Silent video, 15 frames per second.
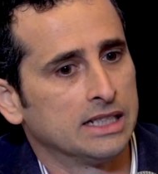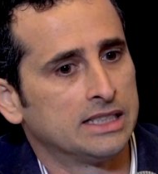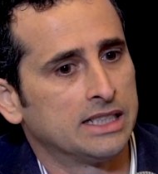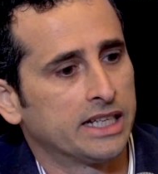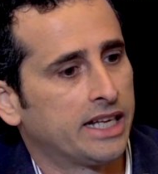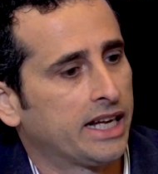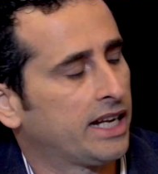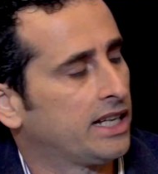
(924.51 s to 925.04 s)
to
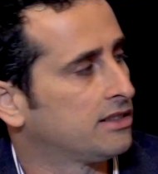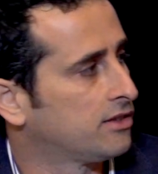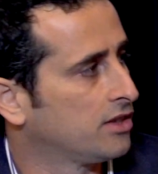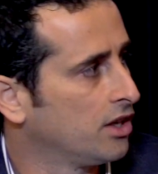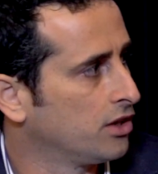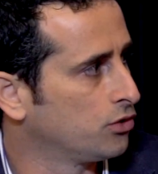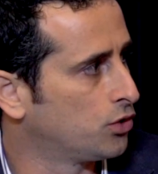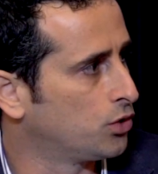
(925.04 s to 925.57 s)
get
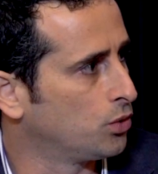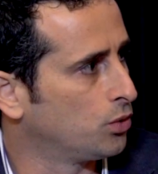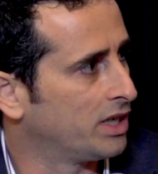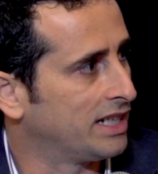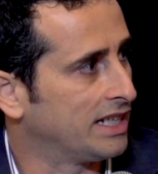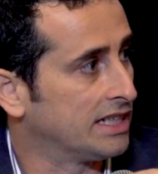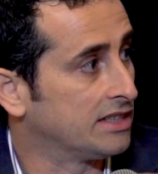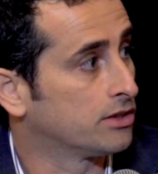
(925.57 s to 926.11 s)
to
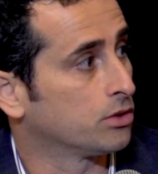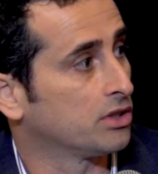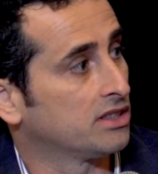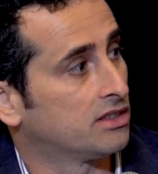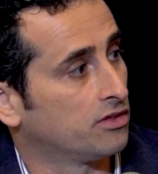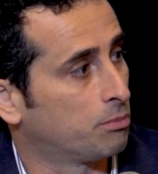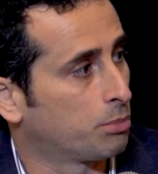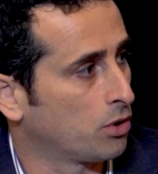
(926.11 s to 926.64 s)
an
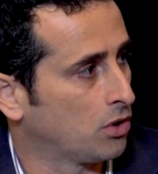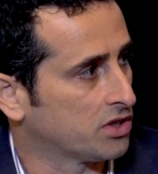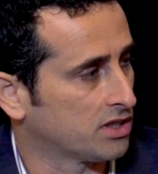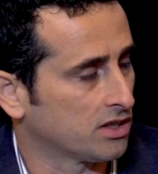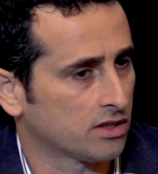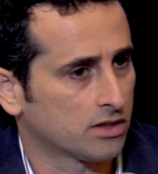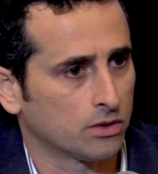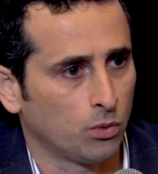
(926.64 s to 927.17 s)
iterative
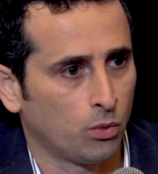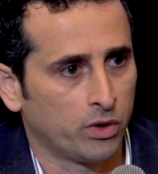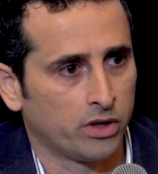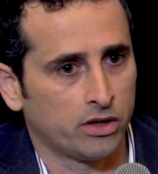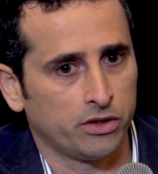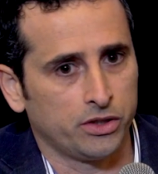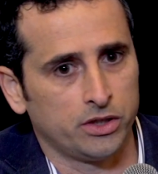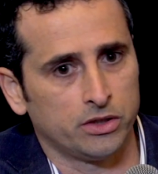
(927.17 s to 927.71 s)
process
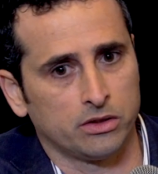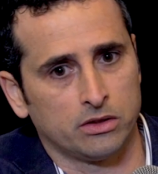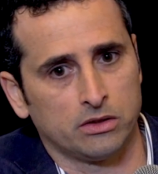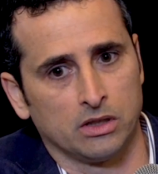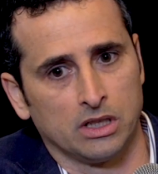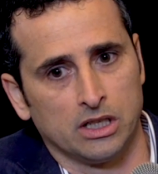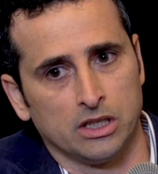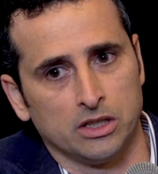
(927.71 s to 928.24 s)
where
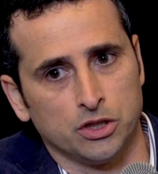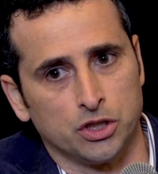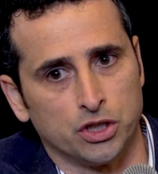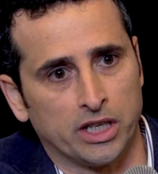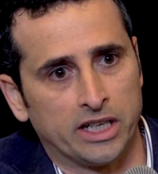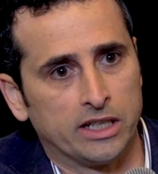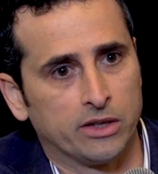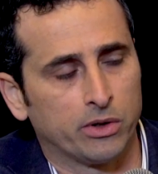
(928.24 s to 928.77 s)
you're
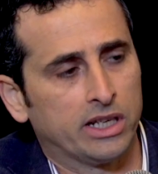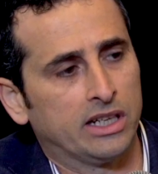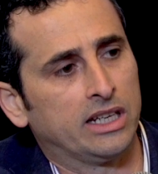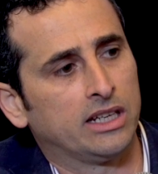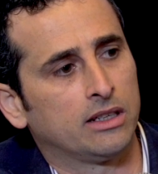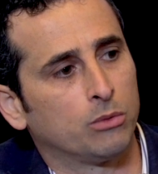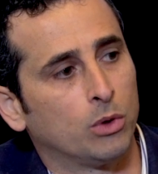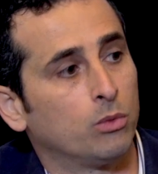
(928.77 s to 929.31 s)

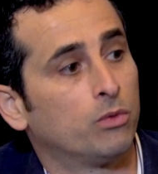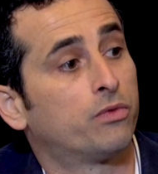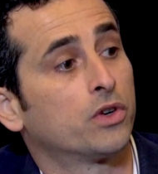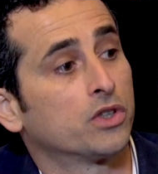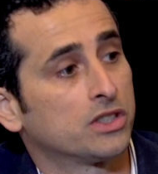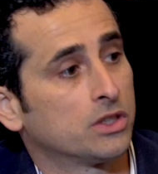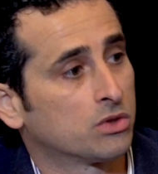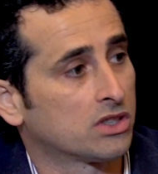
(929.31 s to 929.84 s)
generating, well,
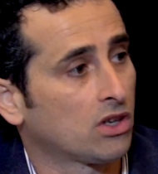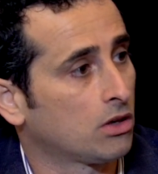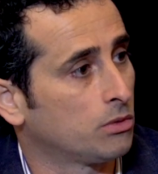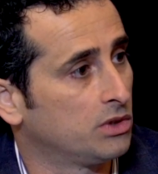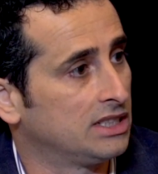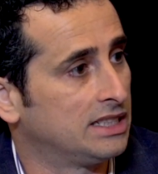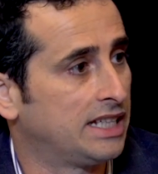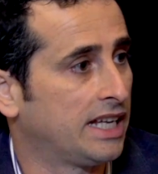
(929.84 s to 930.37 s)
first you start
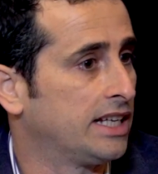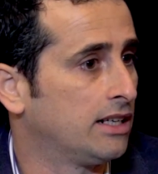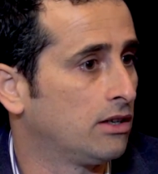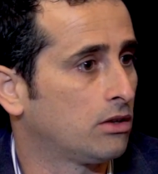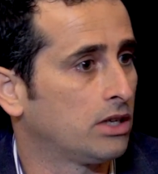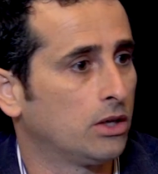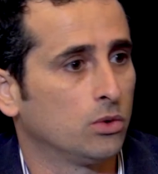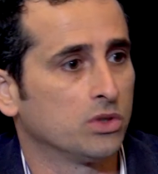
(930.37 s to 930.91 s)
with the data,
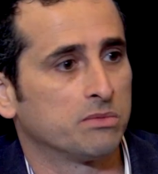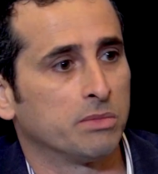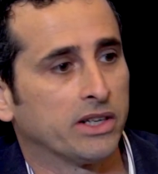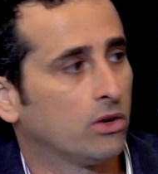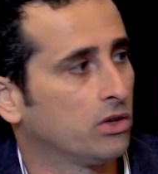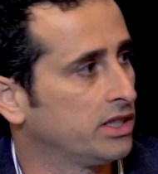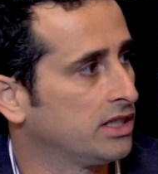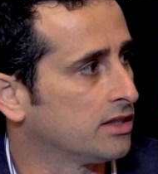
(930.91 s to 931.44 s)
all right, who's my
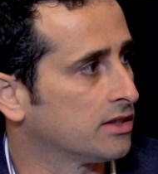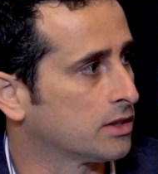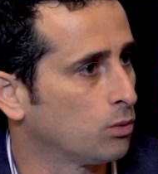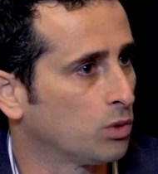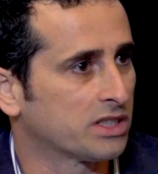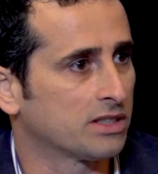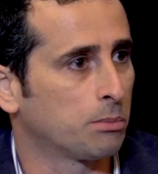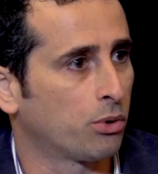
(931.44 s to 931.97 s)
audience,
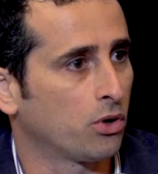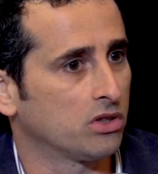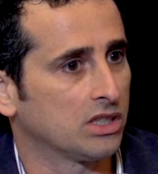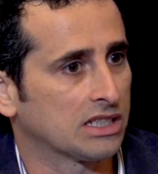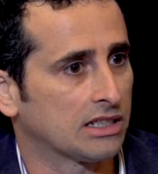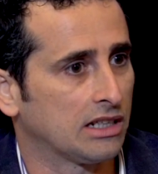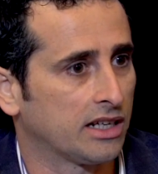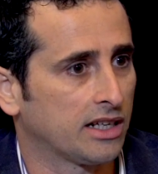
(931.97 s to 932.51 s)
what's the
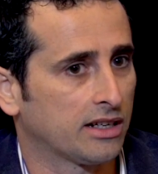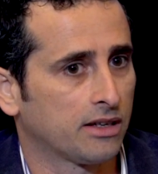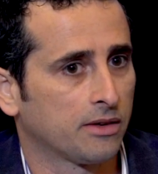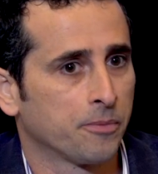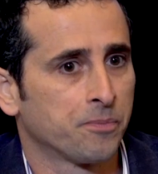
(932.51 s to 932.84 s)
products like?